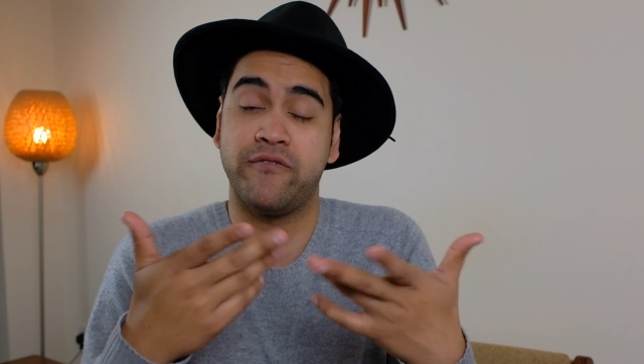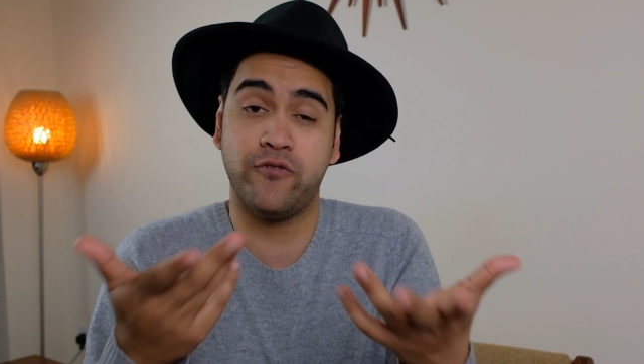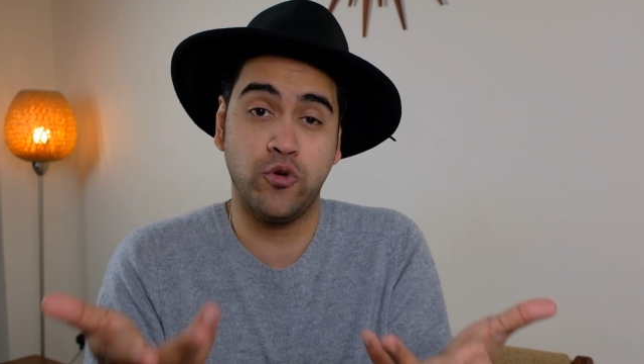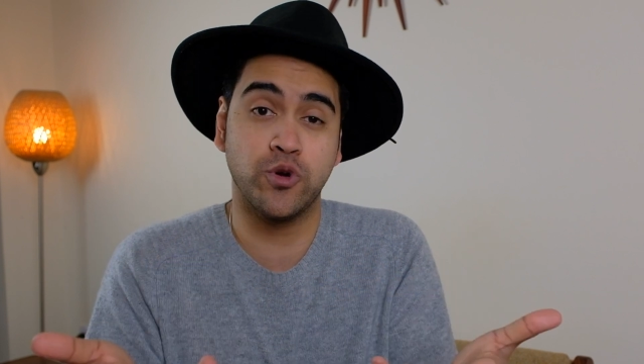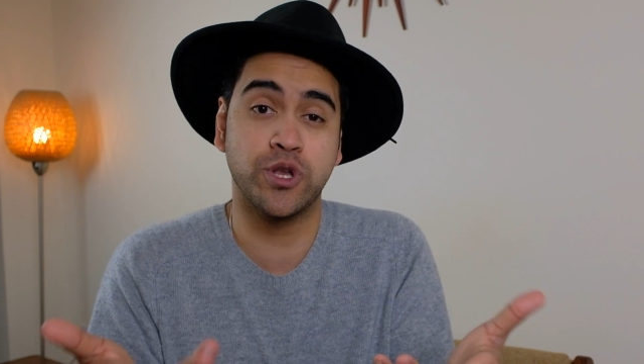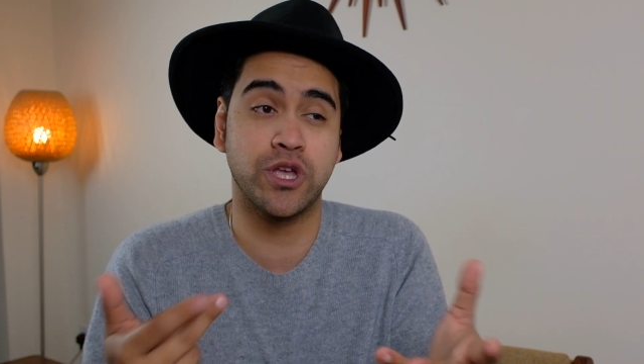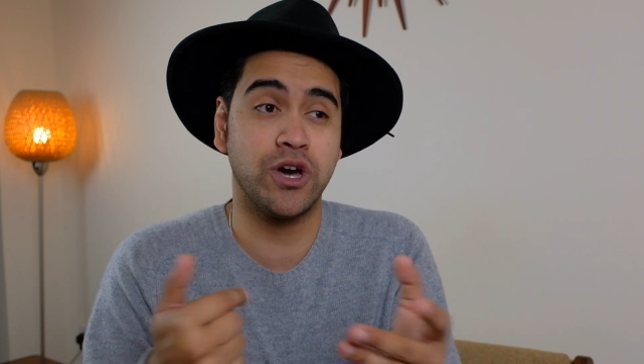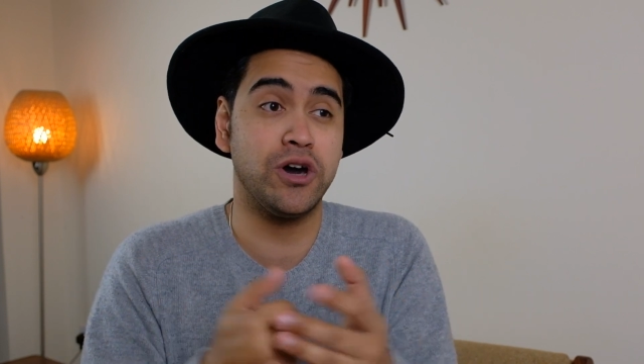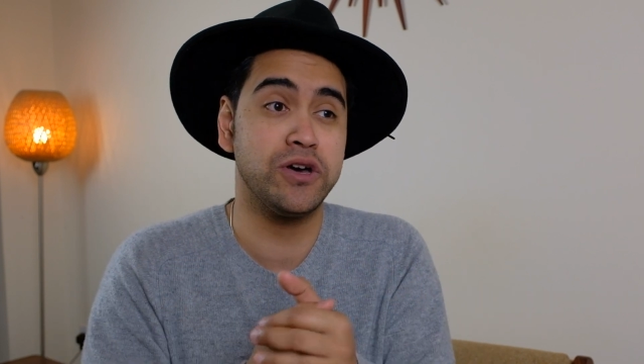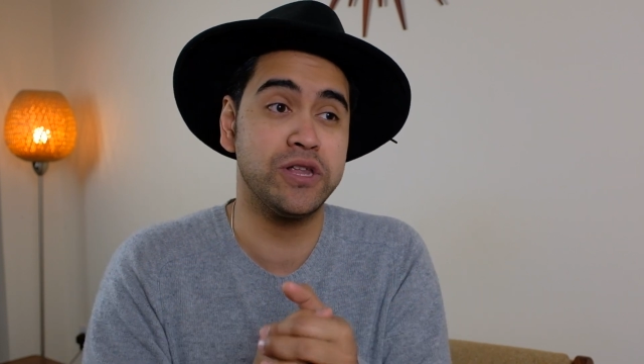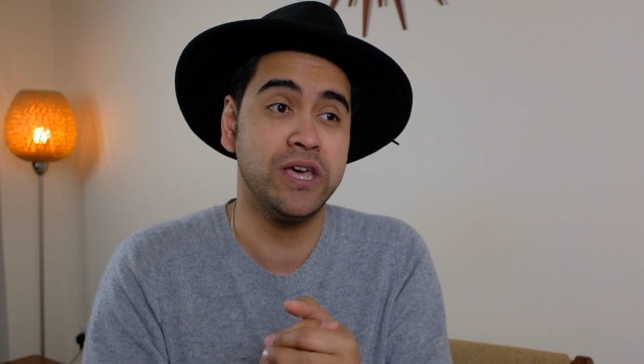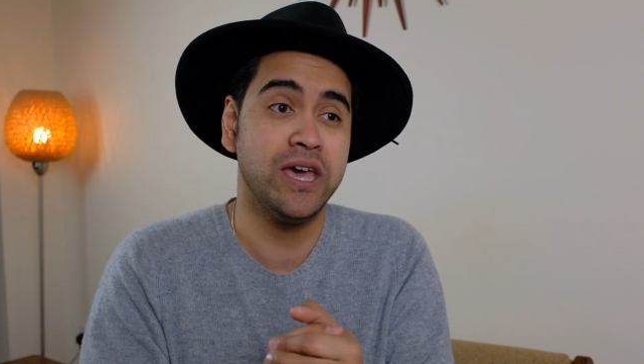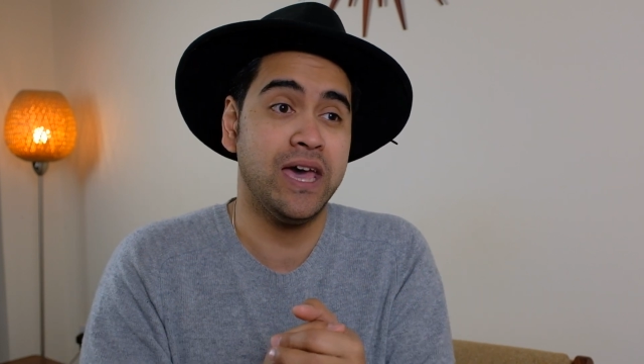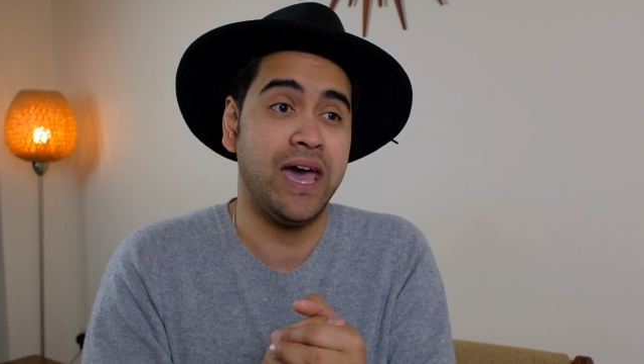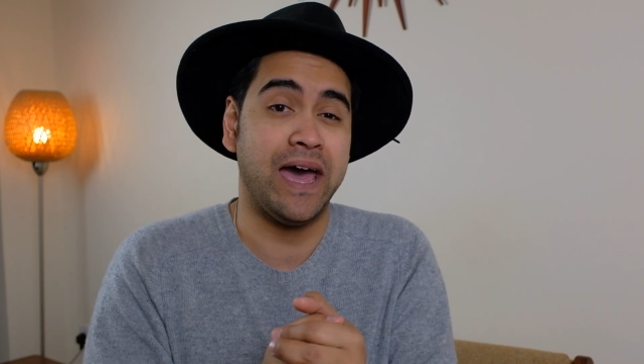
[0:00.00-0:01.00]
force card,
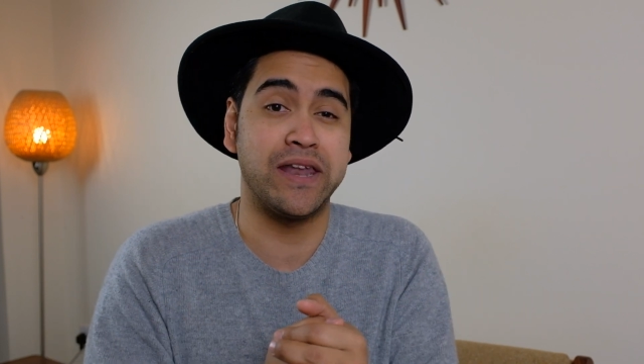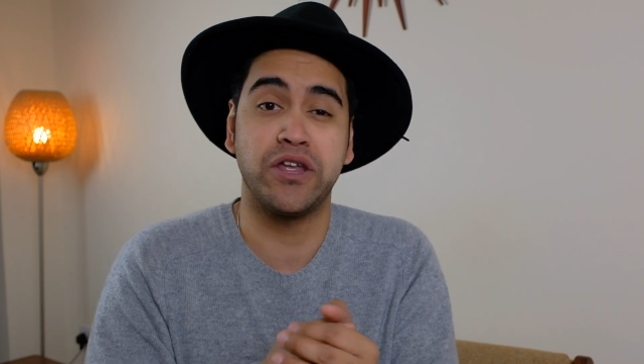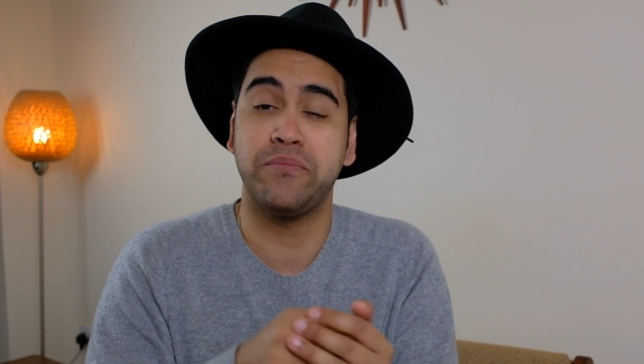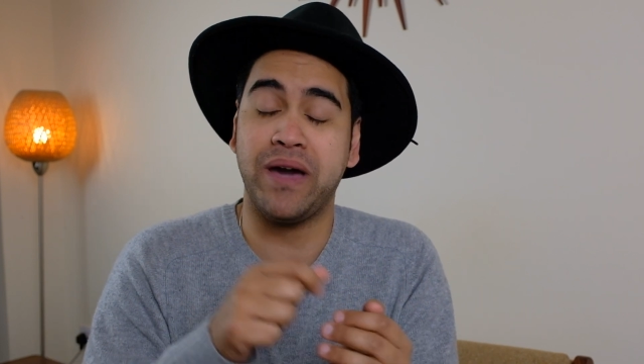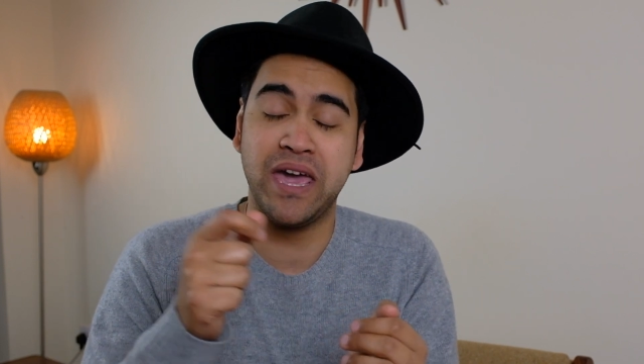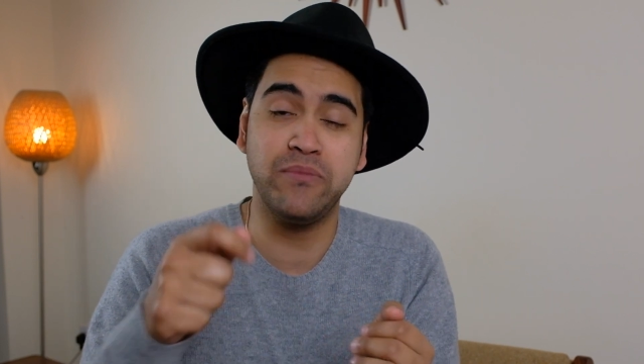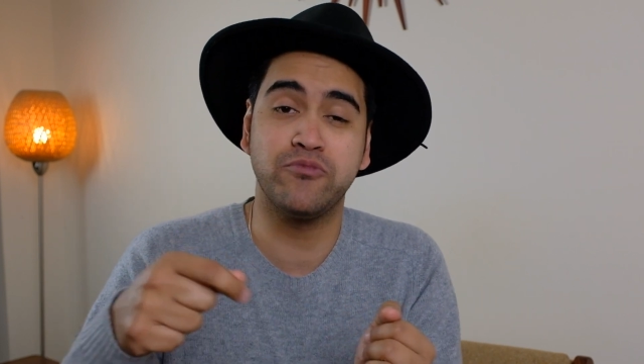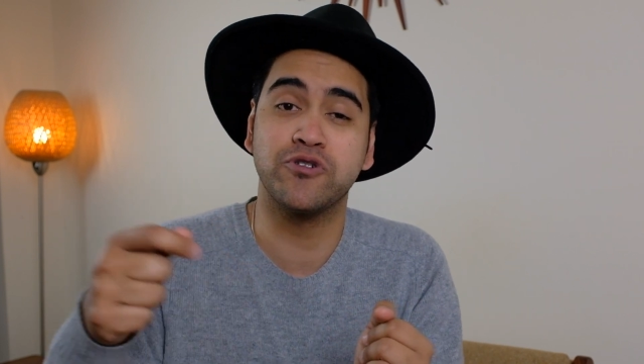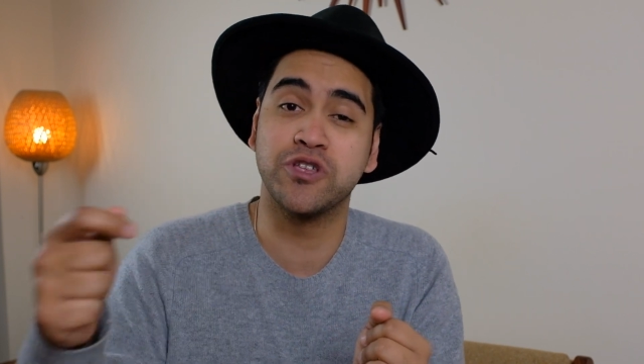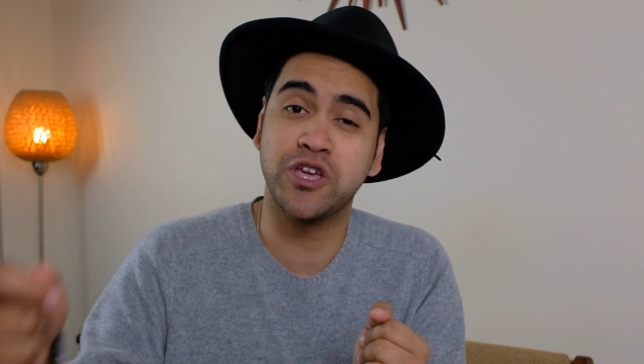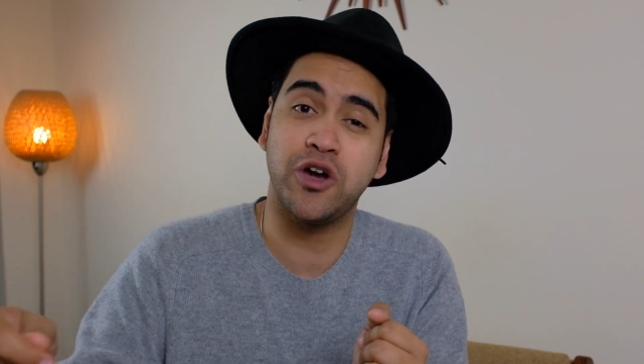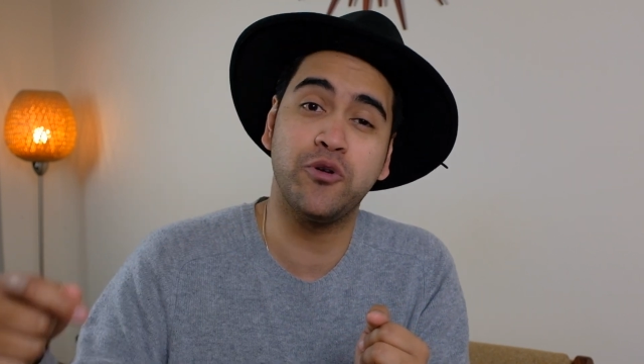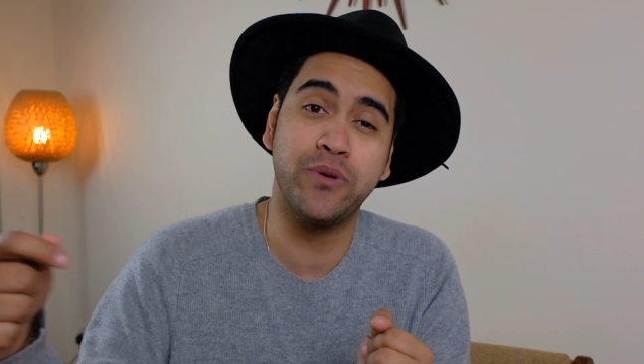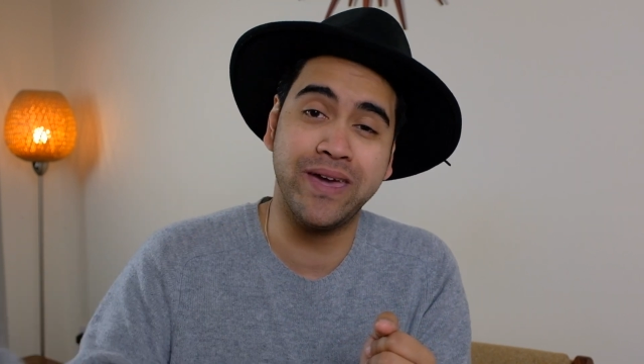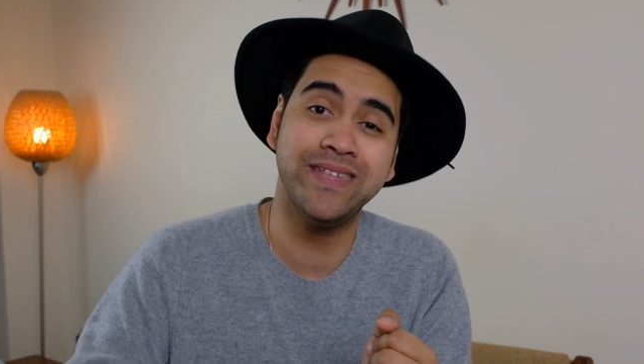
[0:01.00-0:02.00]
and I'm able to
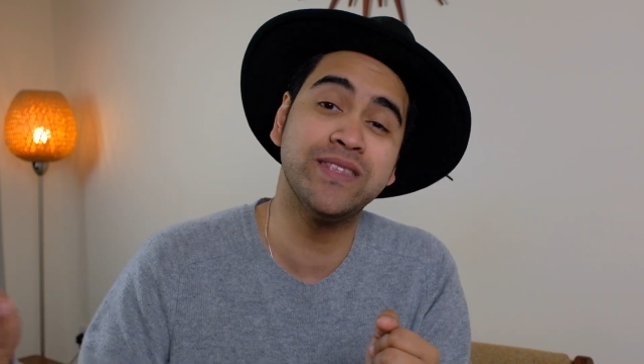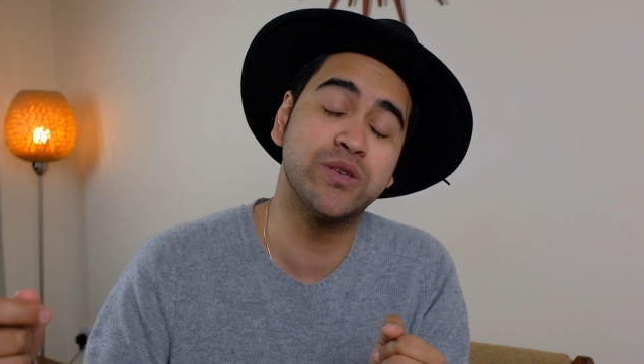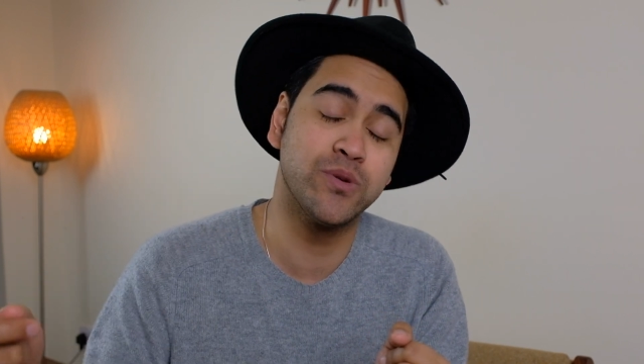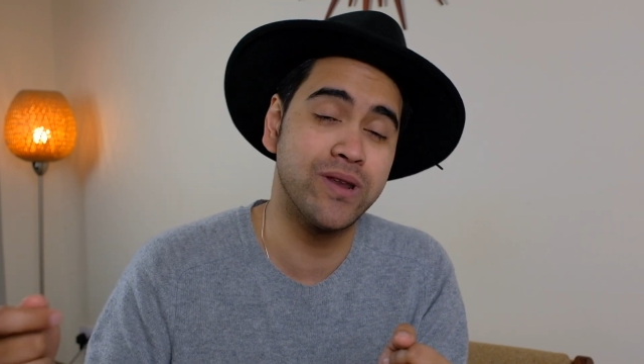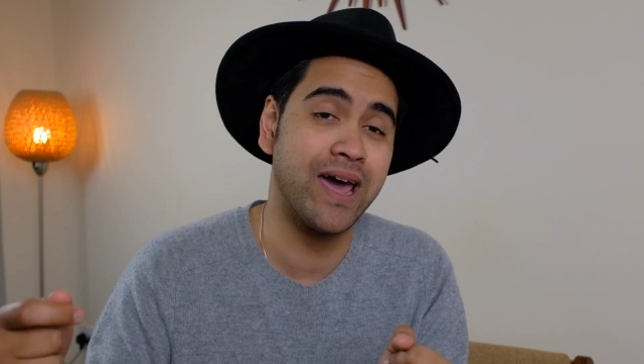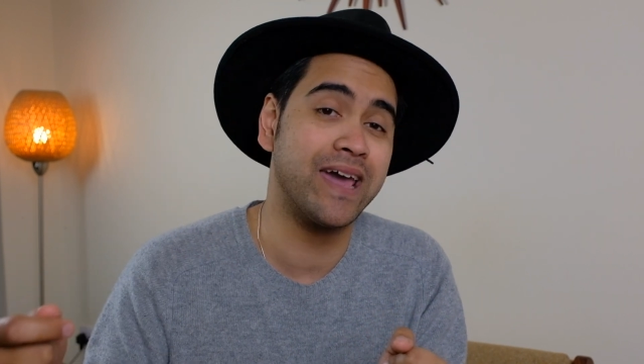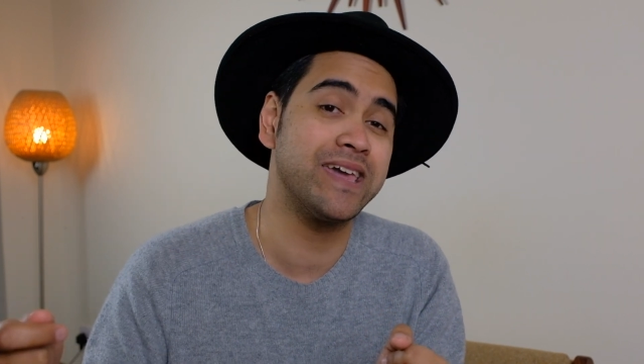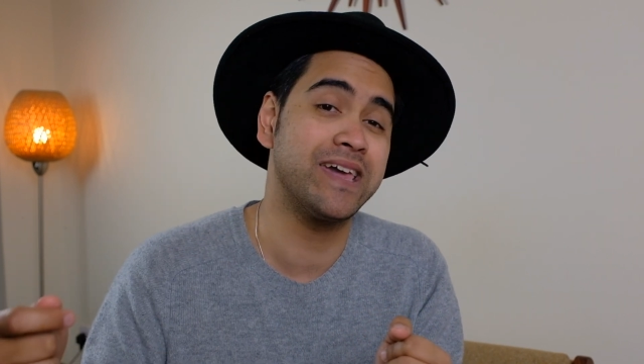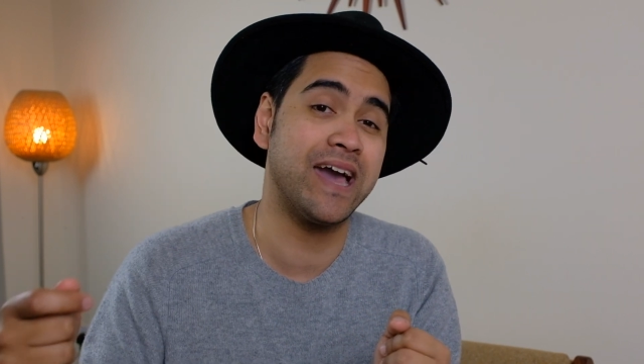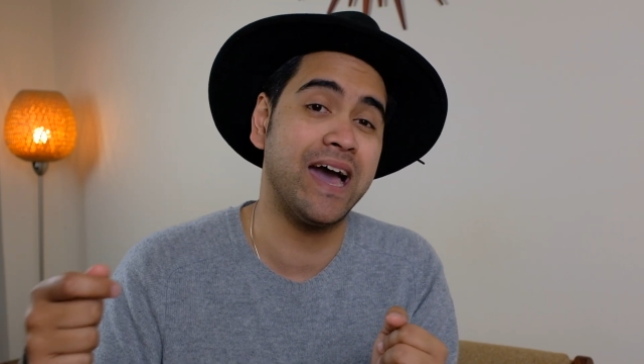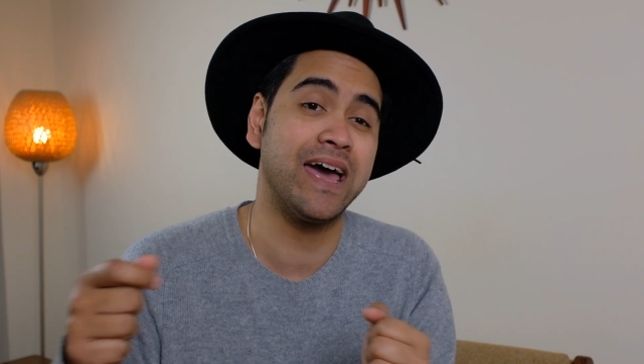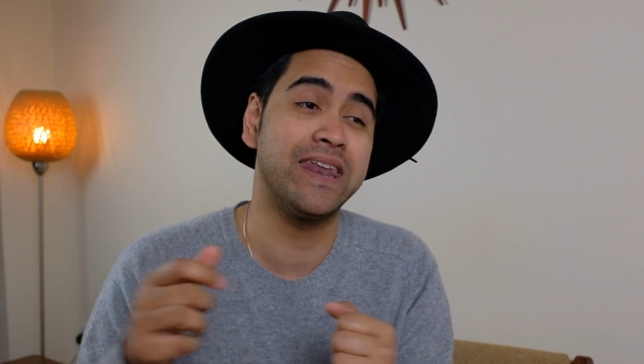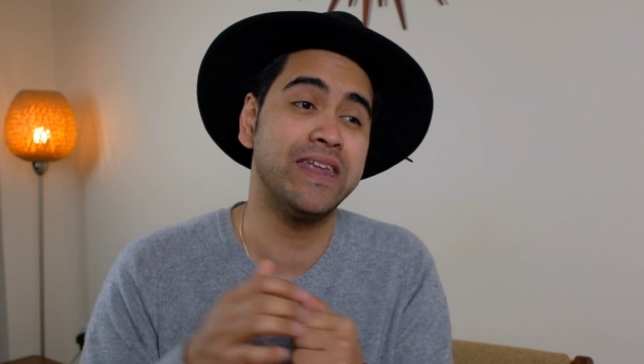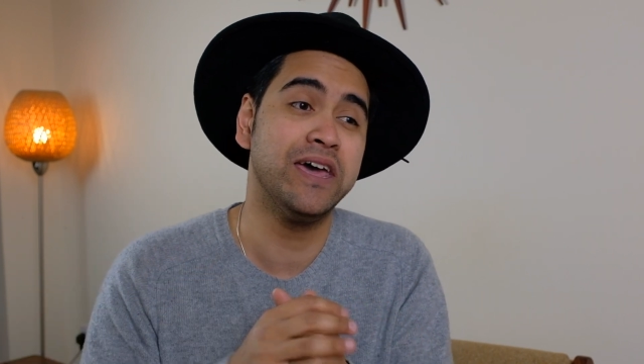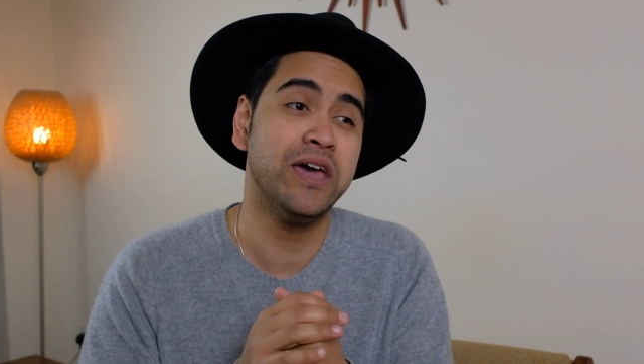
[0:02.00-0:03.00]
go into an
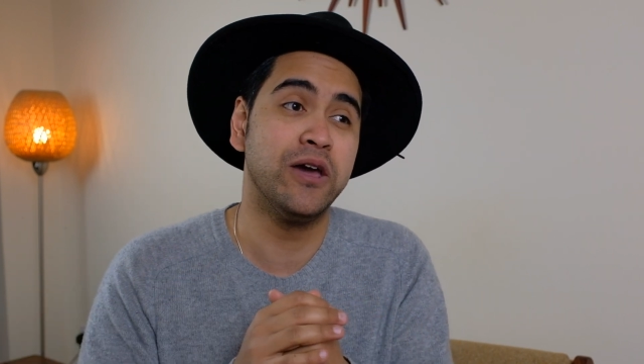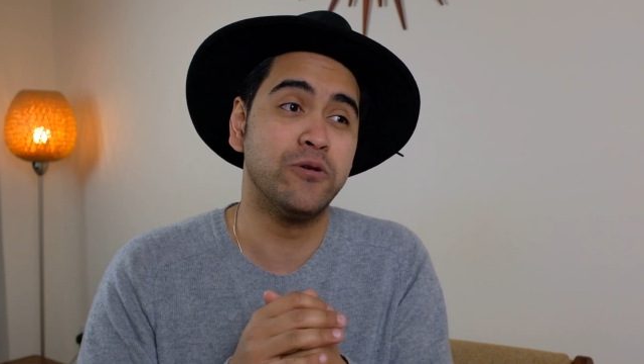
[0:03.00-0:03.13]
ACAN